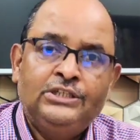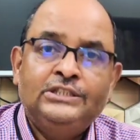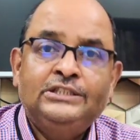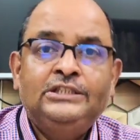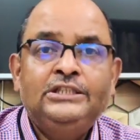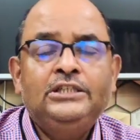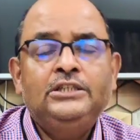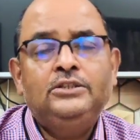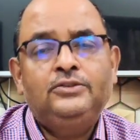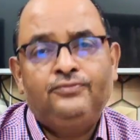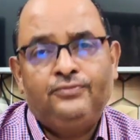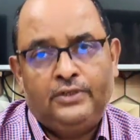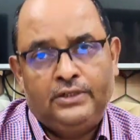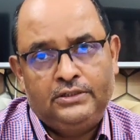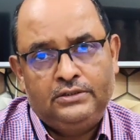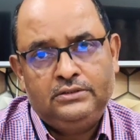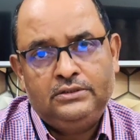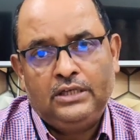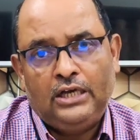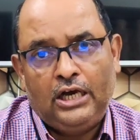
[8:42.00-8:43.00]
These
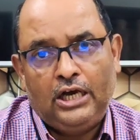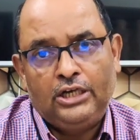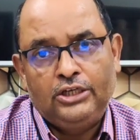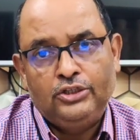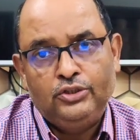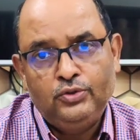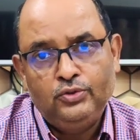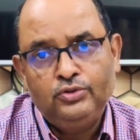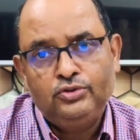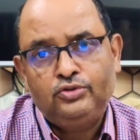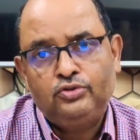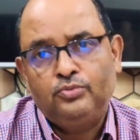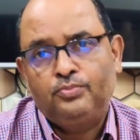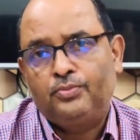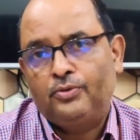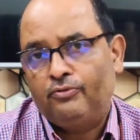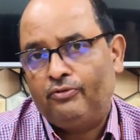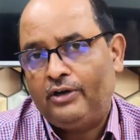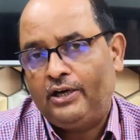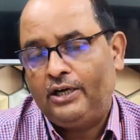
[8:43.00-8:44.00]
funds are used to
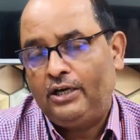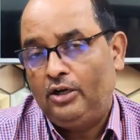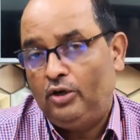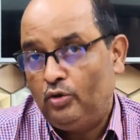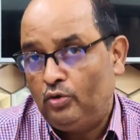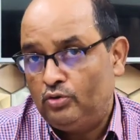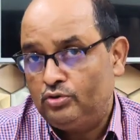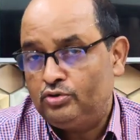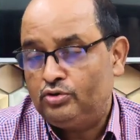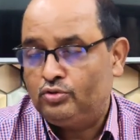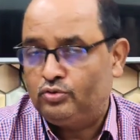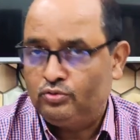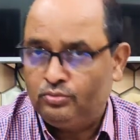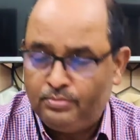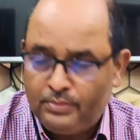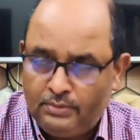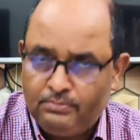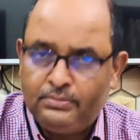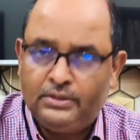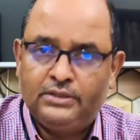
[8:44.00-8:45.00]
provide loans to
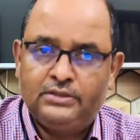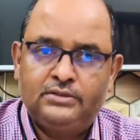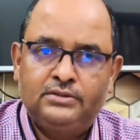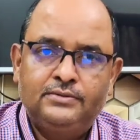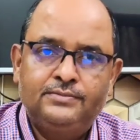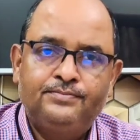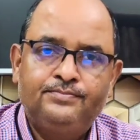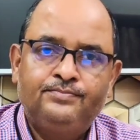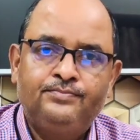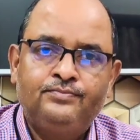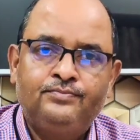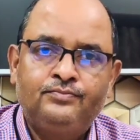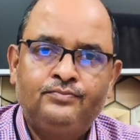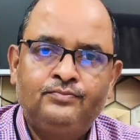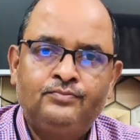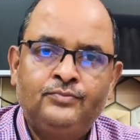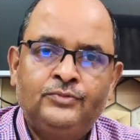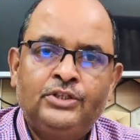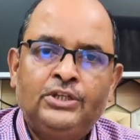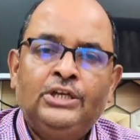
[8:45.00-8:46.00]
members.
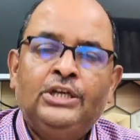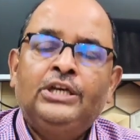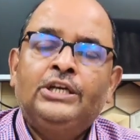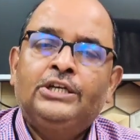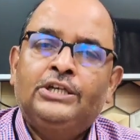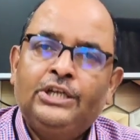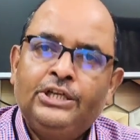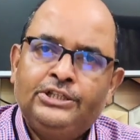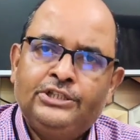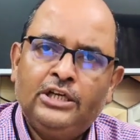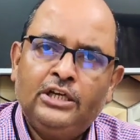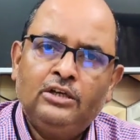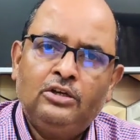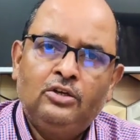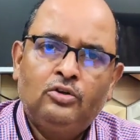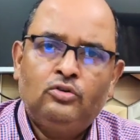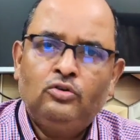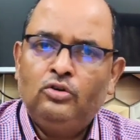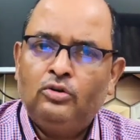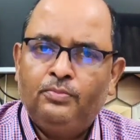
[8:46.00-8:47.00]

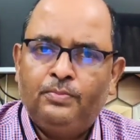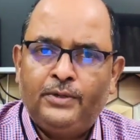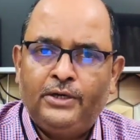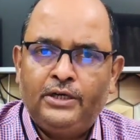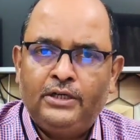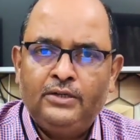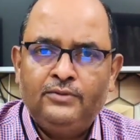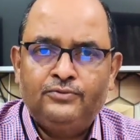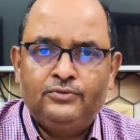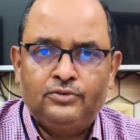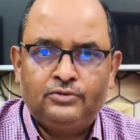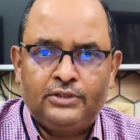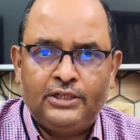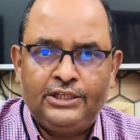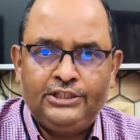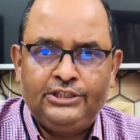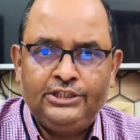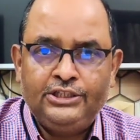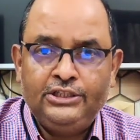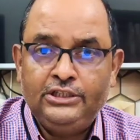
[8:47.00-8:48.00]
Krishak Cooperative
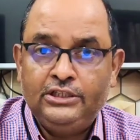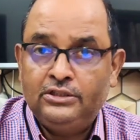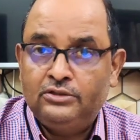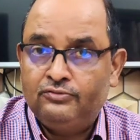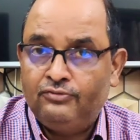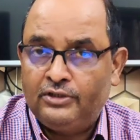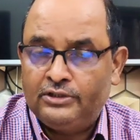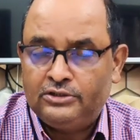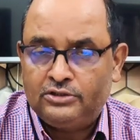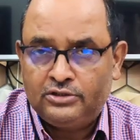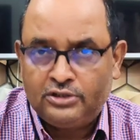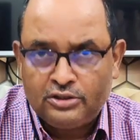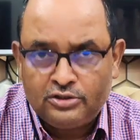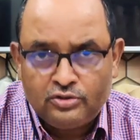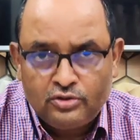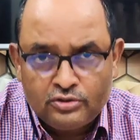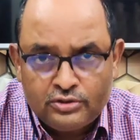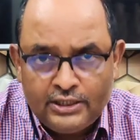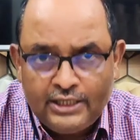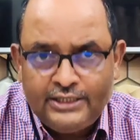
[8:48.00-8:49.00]
Society is one
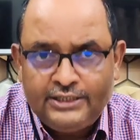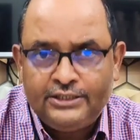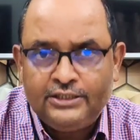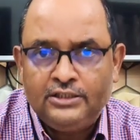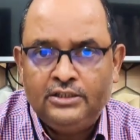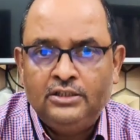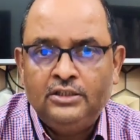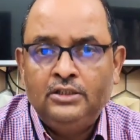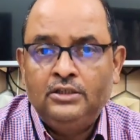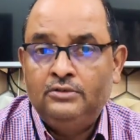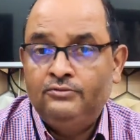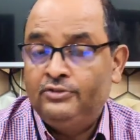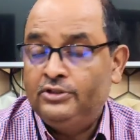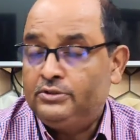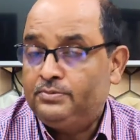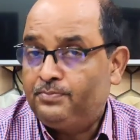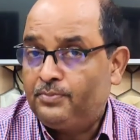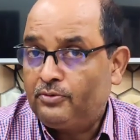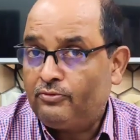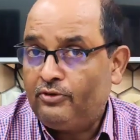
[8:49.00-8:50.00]
such society
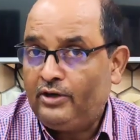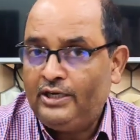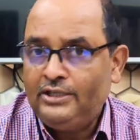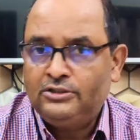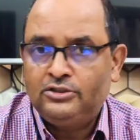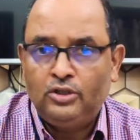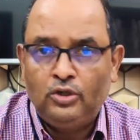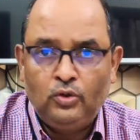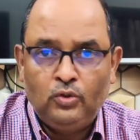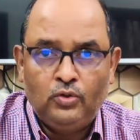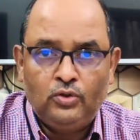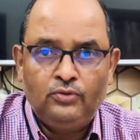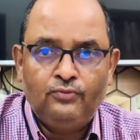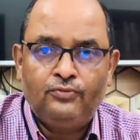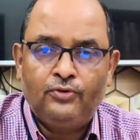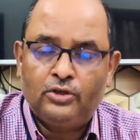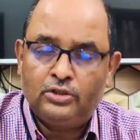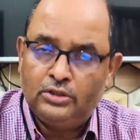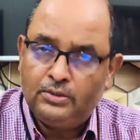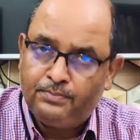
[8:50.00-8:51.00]
which provides
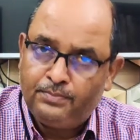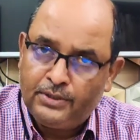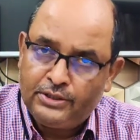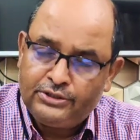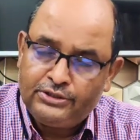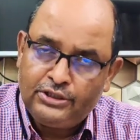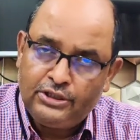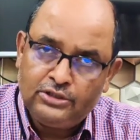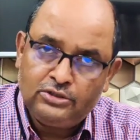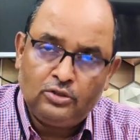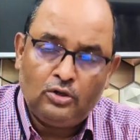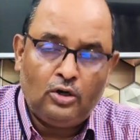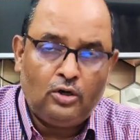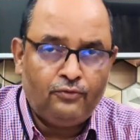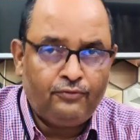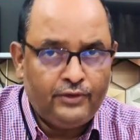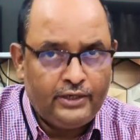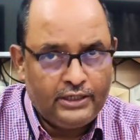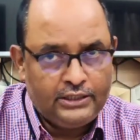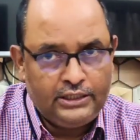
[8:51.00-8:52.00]
loan for the purchase
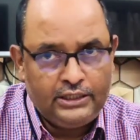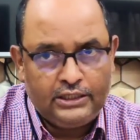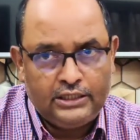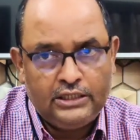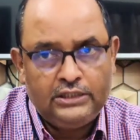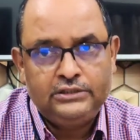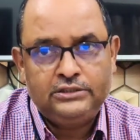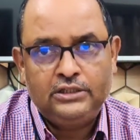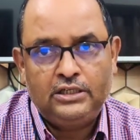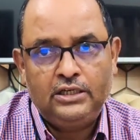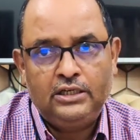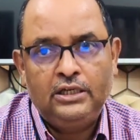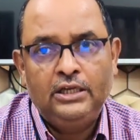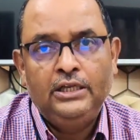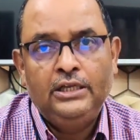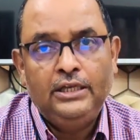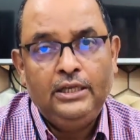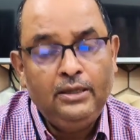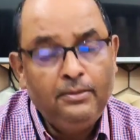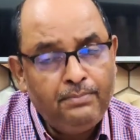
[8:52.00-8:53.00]
of
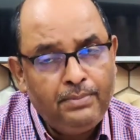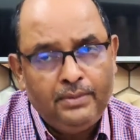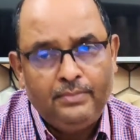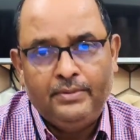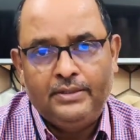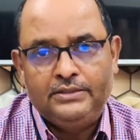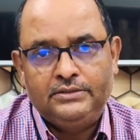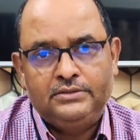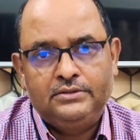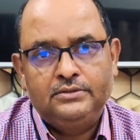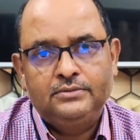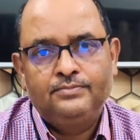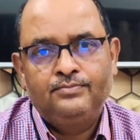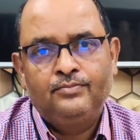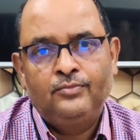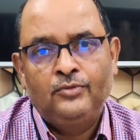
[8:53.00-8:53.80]
agricultural implements,